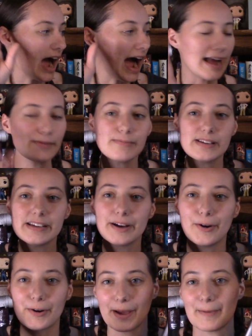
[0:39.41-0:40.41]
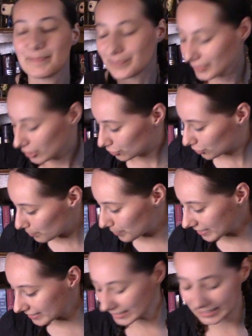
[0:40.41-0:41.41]
Okay. So
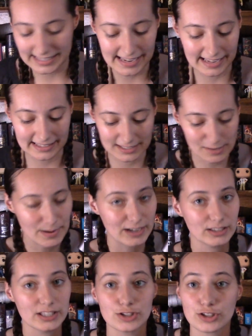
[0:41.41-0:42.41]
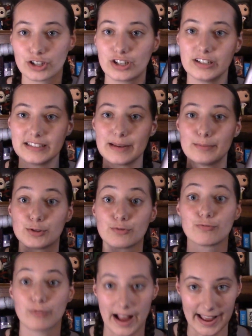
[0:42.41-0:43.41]
basically it's about this girl named
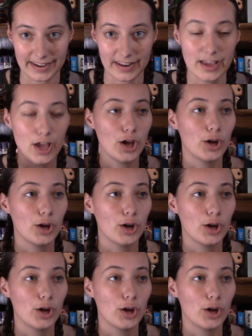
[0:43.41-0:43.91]
Ren